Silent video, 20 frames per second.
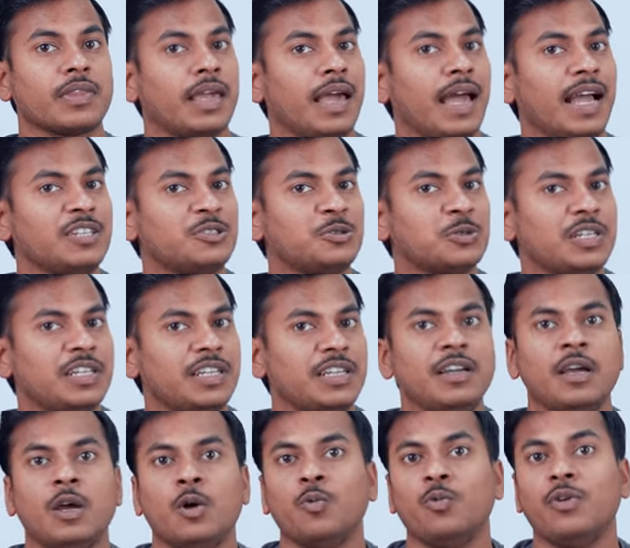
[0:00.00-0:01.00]

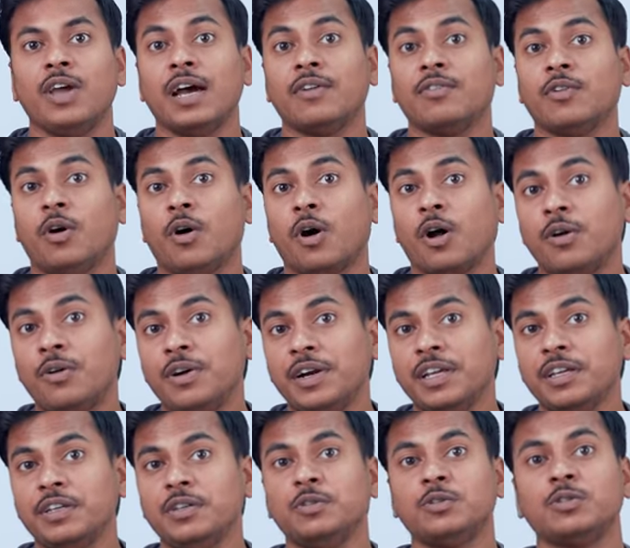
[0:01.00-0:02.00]
Actually, we have already
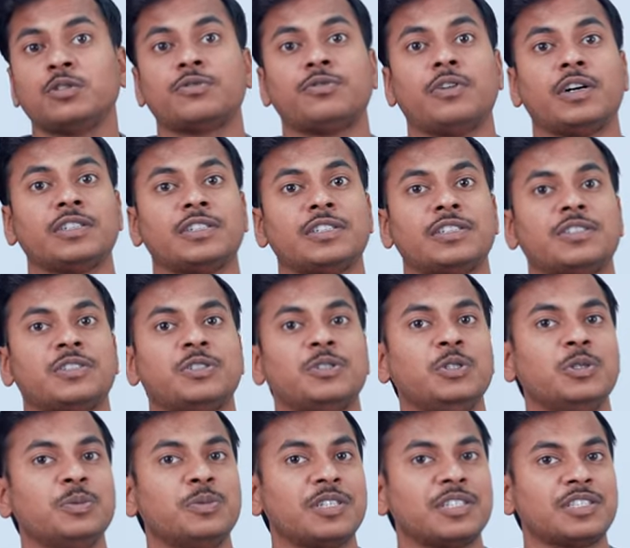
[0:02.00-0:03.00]
used functions
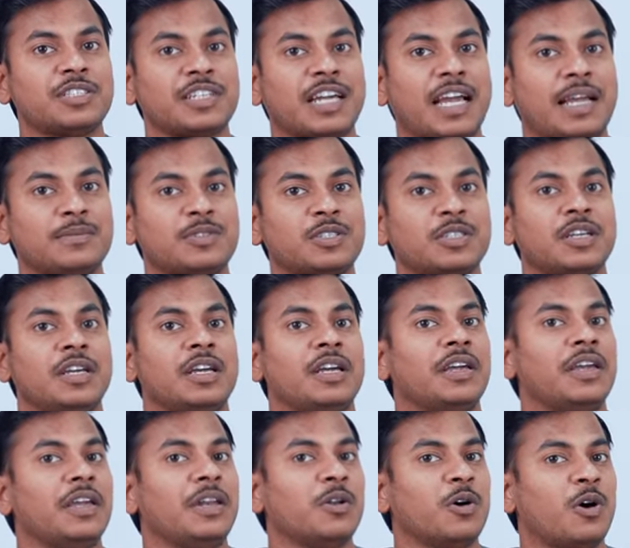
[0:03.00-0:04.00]
numerous times
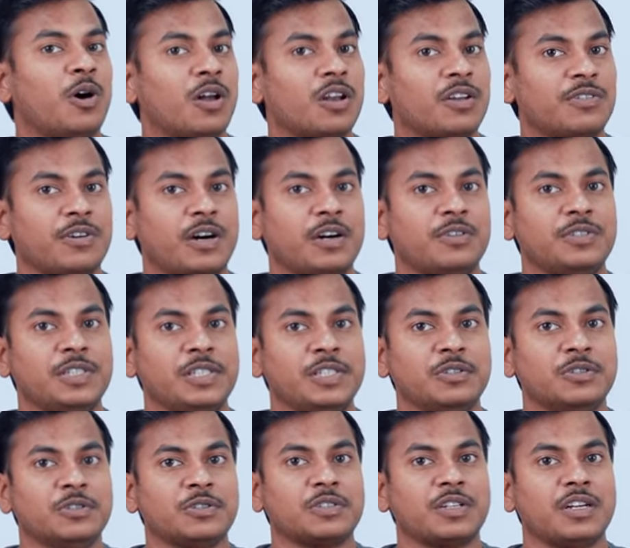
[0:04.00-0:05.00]
in all of our
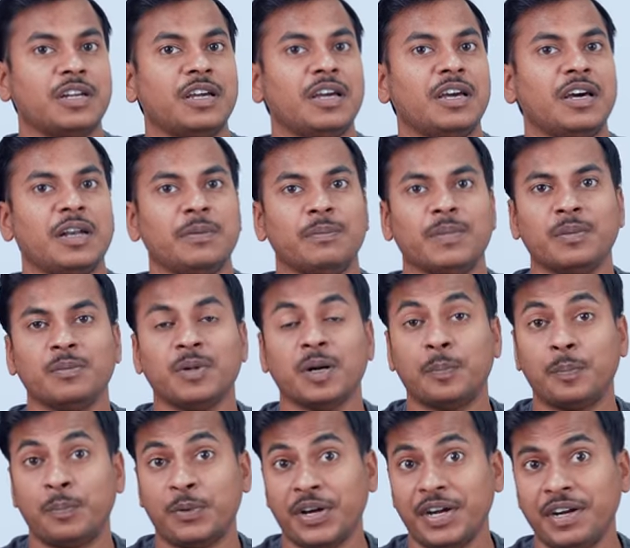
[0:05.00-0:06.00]
videos. Remember
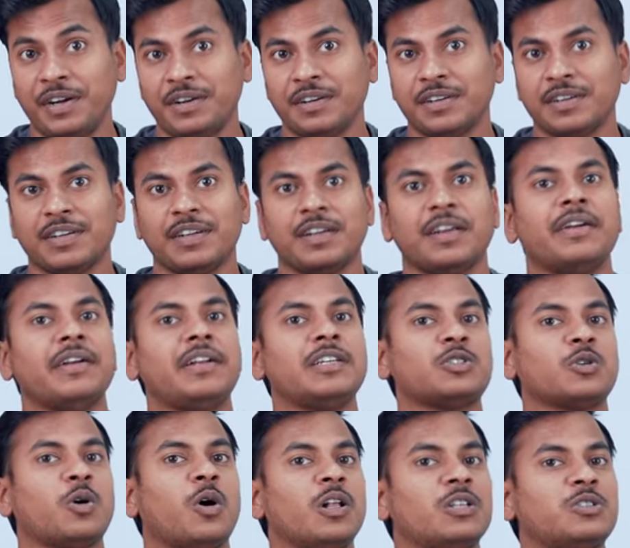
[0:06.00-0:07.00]
print, it
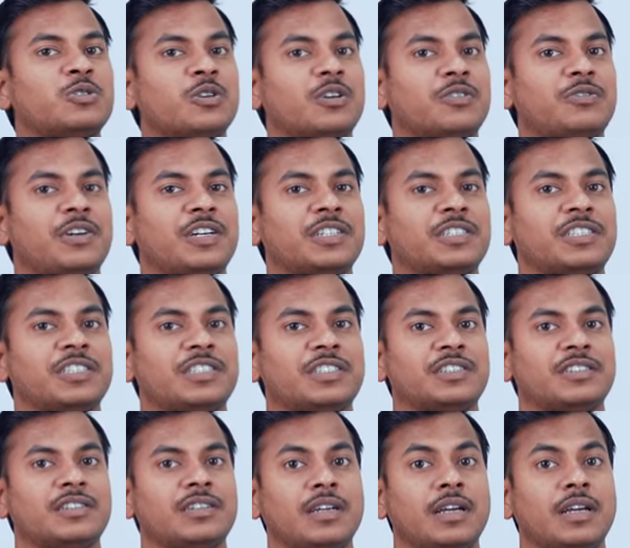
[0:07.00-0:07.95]
is also a function.